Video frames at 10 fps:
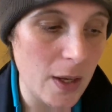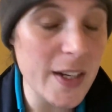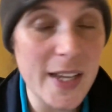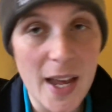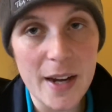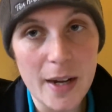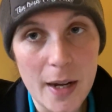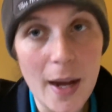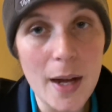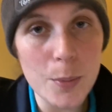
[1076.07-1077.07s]
again,
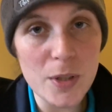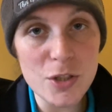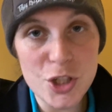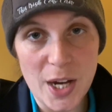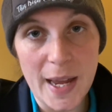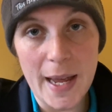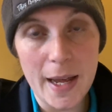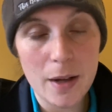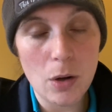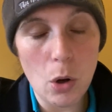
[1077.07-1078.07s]
I will
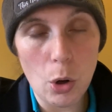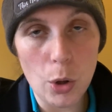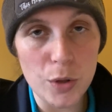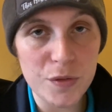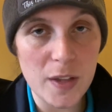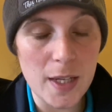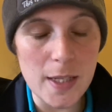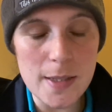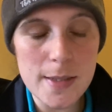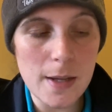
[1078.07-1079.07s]
share all of
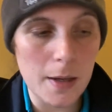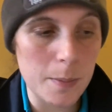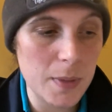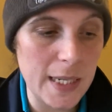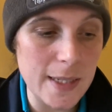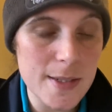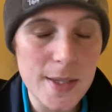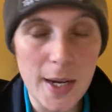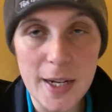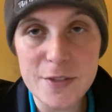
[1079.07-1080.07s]
these links
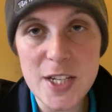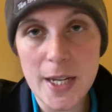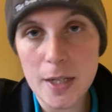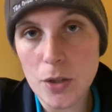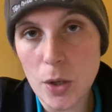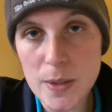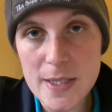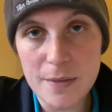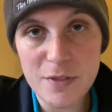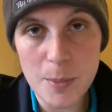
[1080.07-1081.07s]
that I've taken all
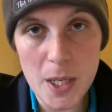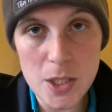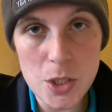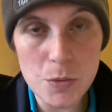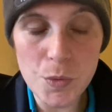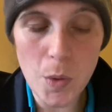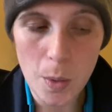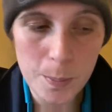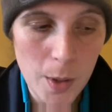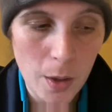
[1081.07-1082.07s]
this information
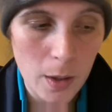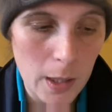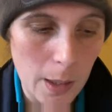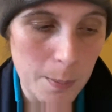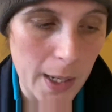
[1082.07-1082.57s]
from in